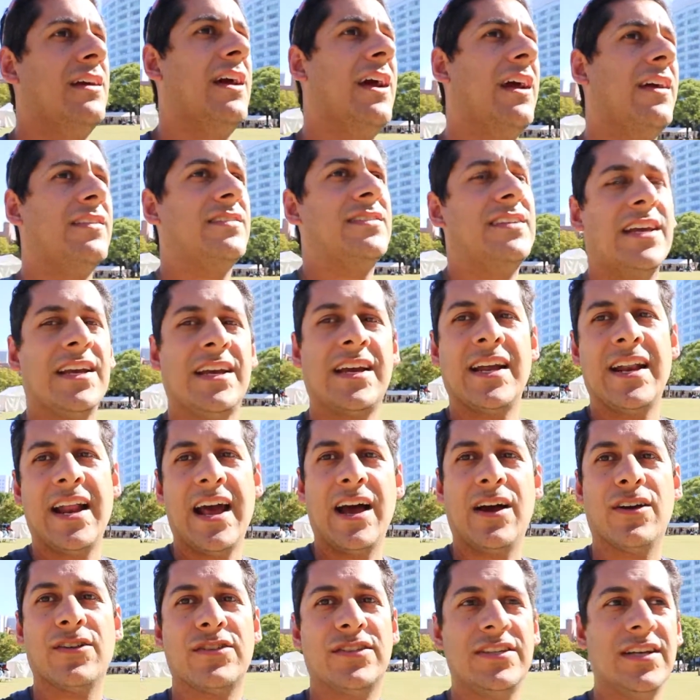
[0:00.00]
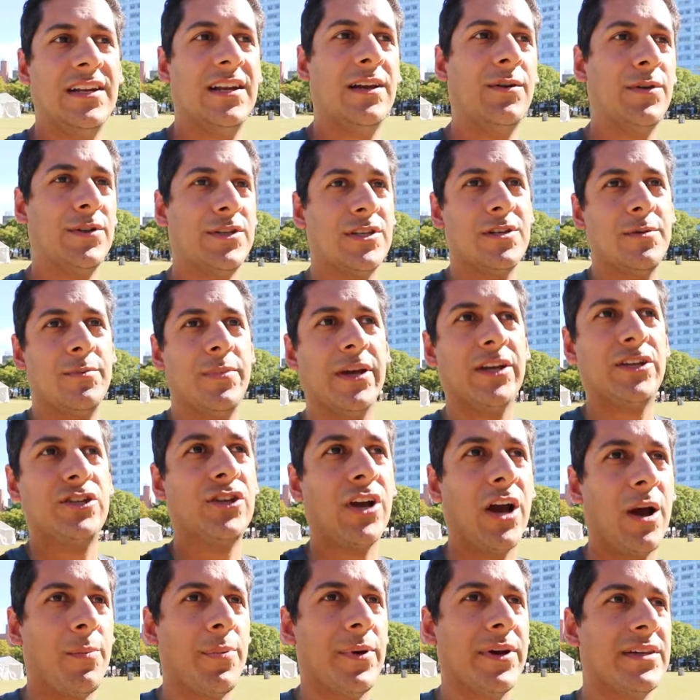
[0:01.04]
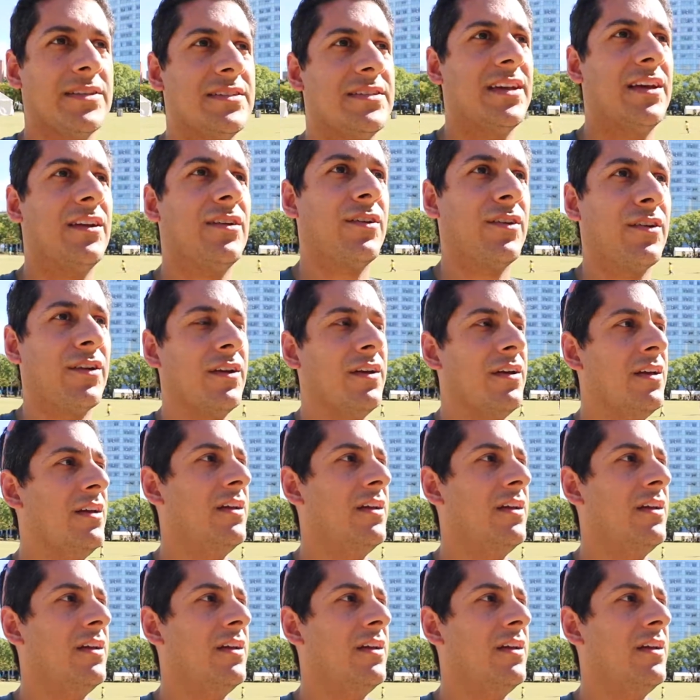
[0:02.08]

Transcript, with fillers: and see Canal City, which is a big shopping center.